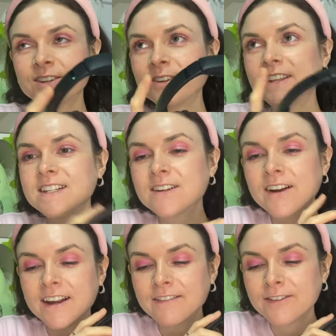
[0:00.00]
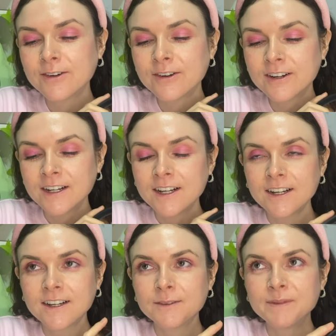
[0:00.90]
so these are great for
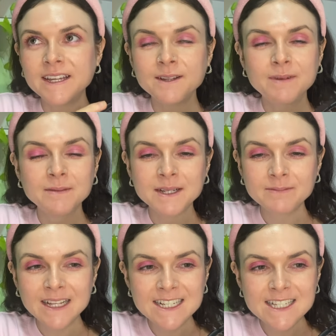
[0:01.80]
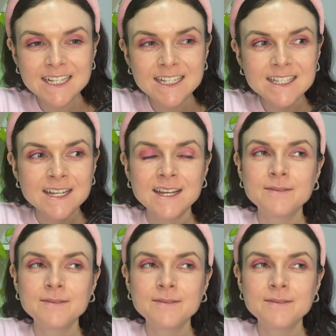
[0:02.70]
being in public places.